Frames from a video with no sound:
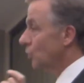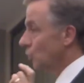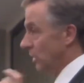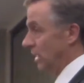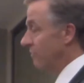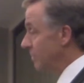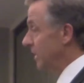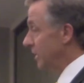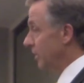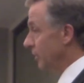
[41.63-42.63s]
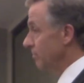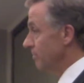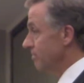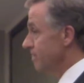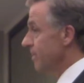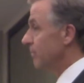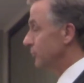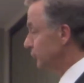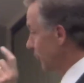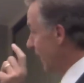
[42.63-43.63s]
we love being here,
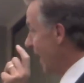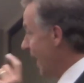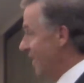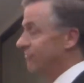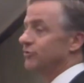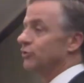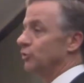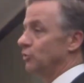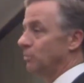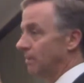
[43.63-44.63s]
but you're going to have to